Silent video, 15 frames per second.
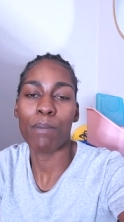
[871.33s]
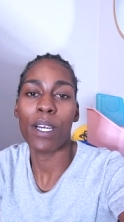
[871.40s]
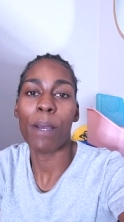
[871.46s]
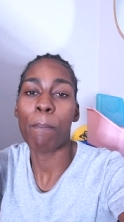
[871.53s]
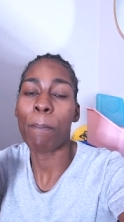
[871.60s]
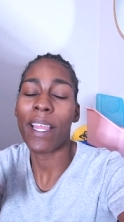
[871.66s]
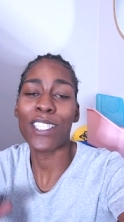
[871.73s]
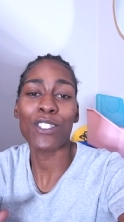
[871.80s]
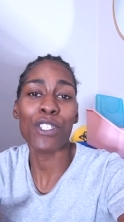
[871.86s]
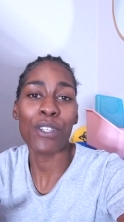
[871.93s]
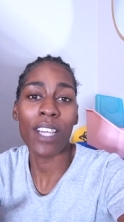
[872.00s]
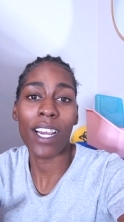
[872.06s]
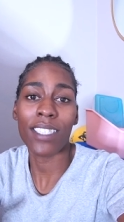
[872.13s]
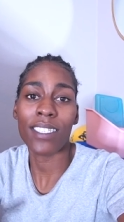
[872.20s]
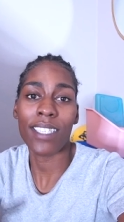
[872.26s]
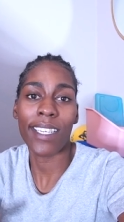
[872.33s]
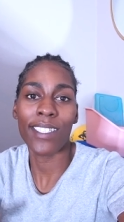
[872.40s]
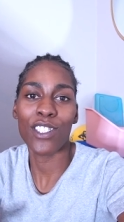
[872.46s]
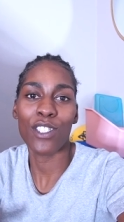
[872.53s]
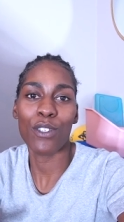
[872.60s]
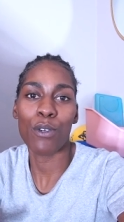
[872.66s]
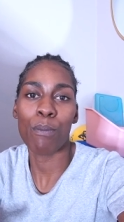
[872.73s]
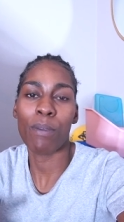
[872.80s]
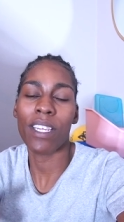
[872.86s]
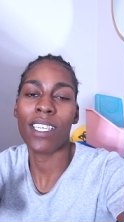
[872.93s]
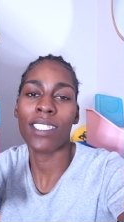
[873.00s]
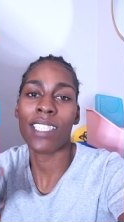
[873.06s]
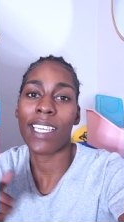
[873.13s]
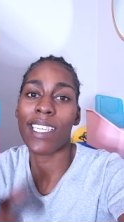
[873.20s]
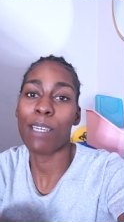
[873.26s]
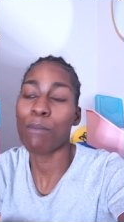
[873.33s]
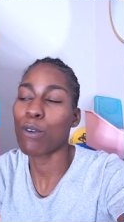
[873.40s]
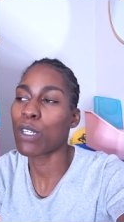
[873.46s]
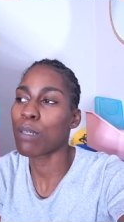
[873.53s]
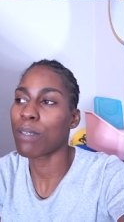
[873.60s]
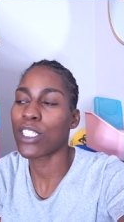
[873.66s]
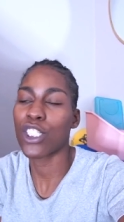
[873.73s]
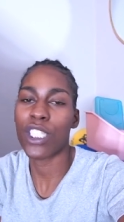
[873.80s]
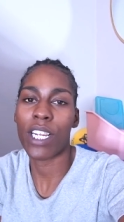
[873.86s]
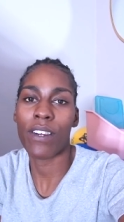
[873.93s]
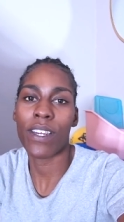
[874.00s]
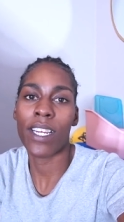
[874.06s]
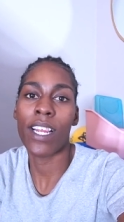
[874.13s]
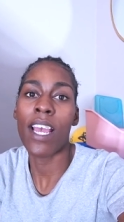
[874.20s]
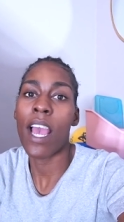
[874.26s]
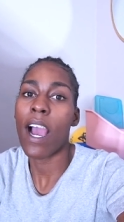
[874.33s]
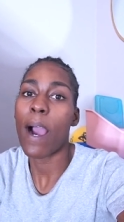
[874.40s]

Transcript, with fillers: But make sure you guys stay tuned because I am going to be sharing